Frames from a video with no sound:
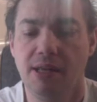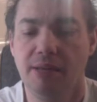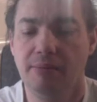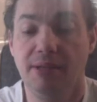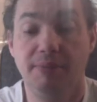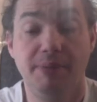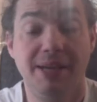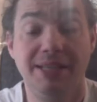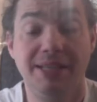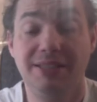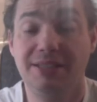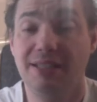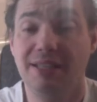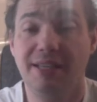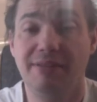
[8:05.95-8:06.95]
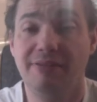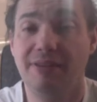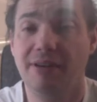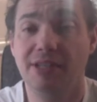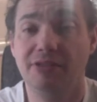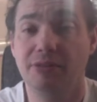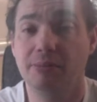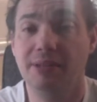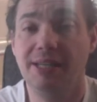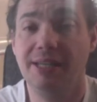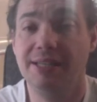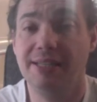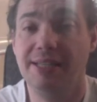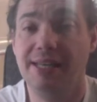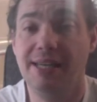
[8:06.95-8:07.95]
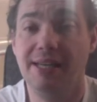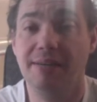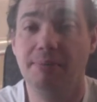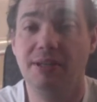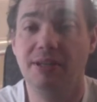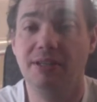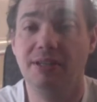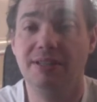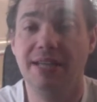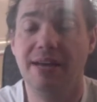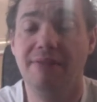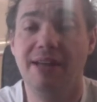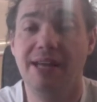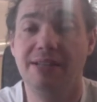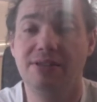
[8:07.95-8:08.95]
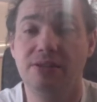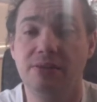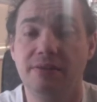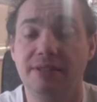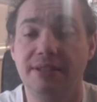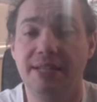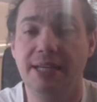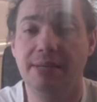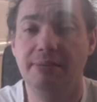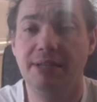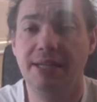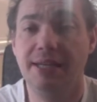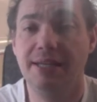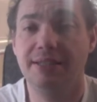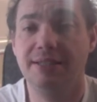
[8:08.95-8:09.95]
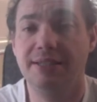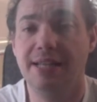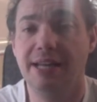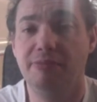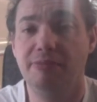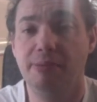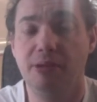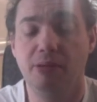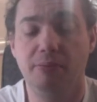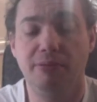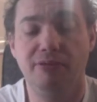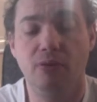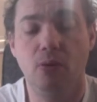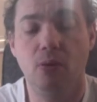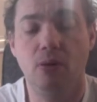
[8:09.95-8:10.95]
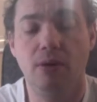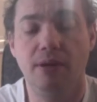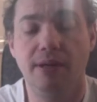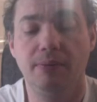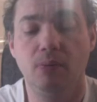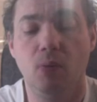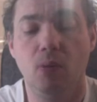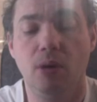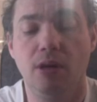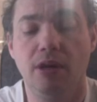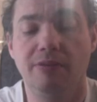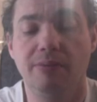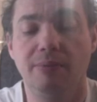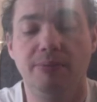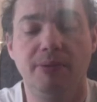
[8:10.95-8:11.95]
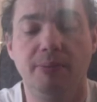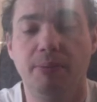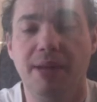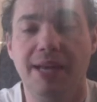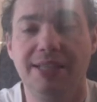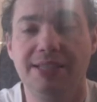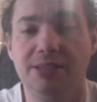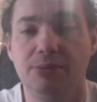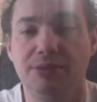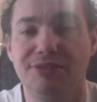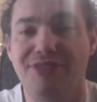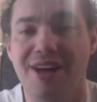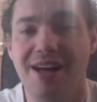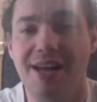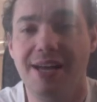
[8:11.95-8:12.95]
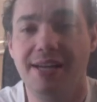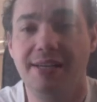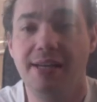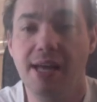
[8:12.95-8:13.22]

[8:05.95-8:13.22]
But basically, it varies from kit to kit, because I've got 2 of the same kits that I've built before, and one of them, the plastic was fine,